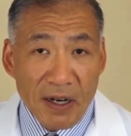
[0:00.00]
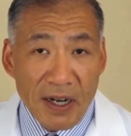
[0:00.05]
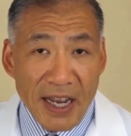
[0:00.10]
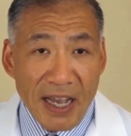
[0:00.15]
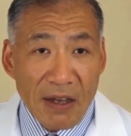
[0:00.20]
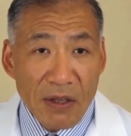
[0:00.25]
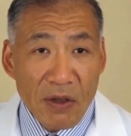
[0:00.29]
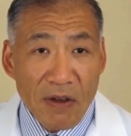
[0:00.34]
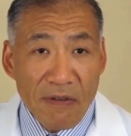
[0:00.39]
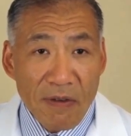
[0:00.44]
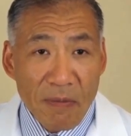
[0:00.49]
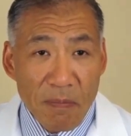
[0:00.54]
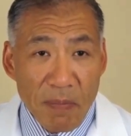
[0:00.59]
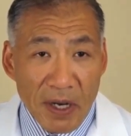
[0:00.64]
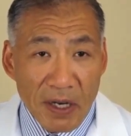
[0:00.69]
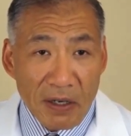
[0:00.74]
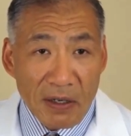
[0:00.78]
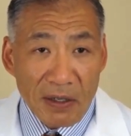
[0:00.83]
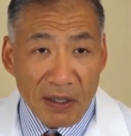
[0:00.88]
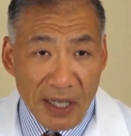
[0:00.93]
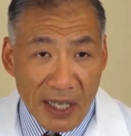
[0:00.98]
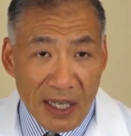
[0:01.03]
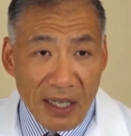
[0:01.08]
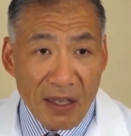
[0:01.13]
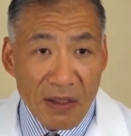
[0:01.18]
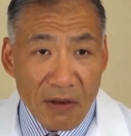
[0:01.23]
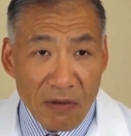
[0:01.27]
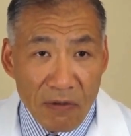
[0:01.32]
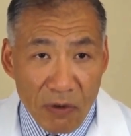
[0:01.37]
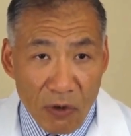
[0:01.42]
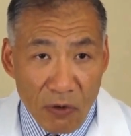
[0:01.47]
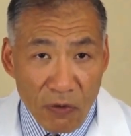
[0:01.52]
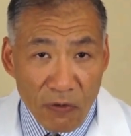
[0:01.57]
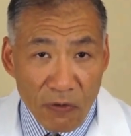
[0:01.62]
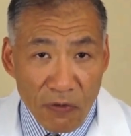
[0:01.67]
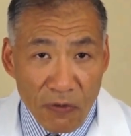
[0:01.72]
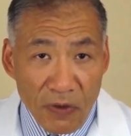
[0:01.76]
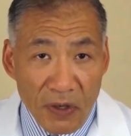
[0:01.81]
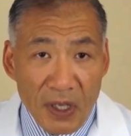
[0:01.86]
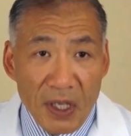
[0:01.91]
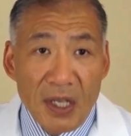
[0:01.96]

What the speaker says: Now you have a bigger leak in the roof.